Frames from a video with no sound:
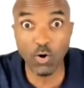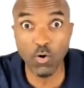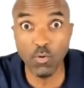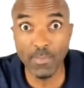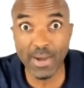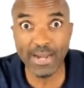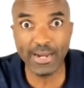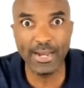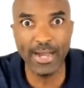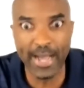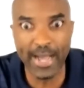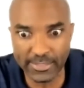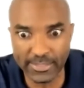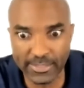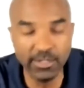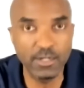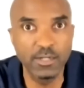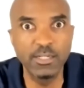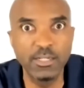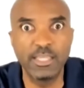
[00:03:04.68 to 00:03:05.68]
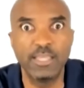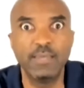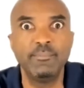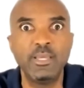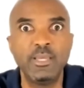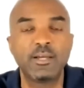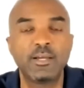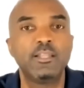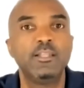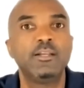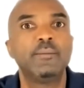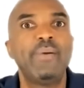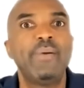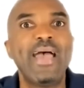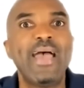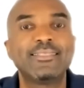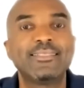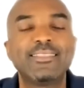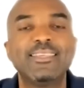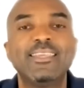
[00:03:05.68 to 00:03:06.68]
oh my God, they're gonna give me a clear
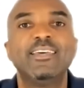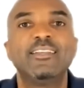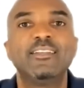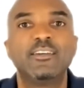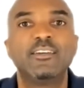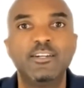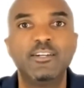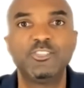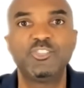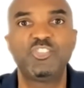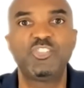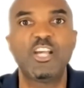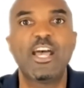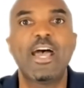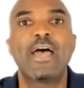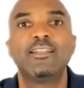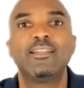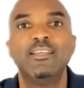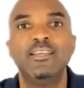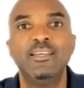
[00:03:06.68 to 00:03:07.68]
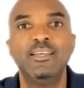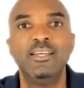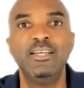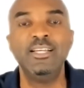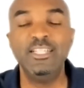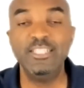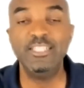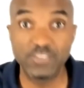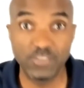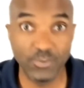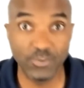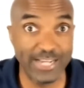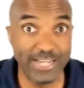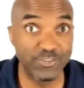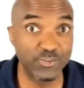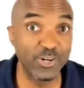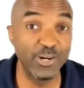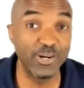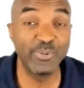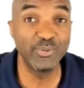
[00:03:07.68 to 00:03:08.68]
path to get a good shot. So I
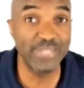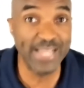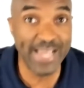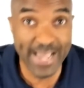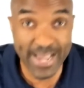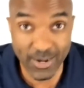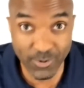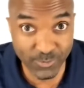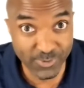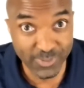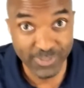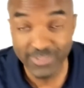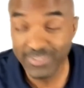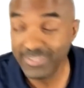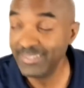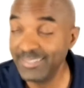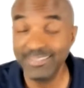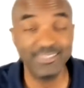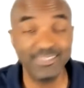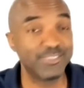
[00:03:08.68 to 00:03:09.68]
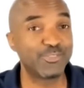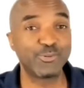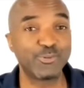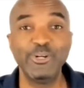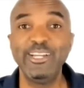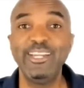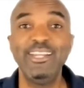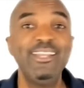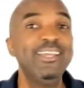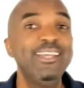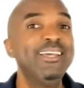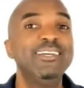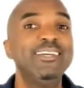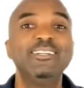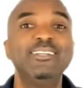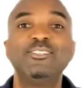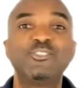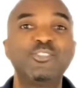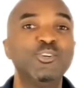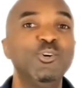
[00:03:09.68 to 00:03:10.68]
dribble down, 3,
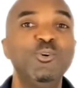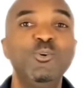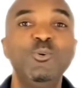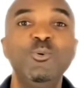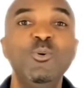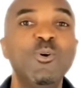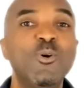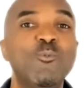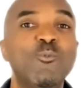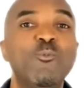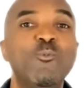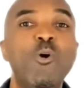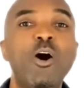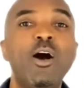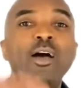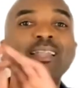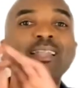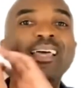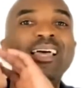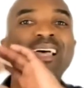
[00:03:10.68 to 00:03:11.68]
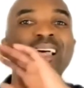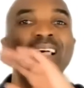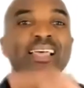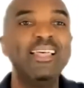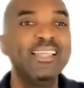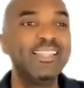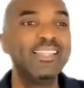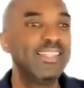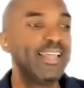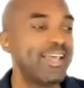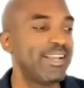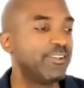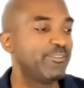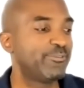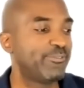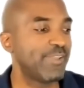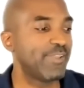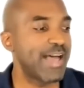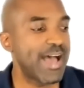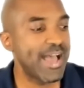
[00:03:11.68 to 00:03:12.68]
2, 1, let it
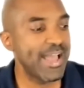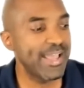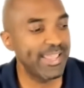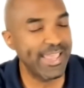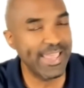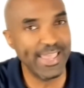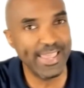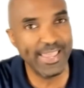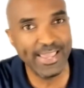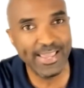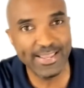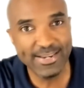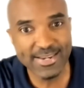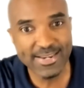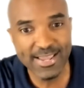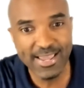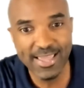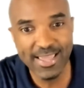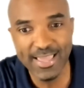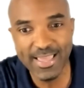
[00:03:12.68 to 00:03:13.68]
fly, and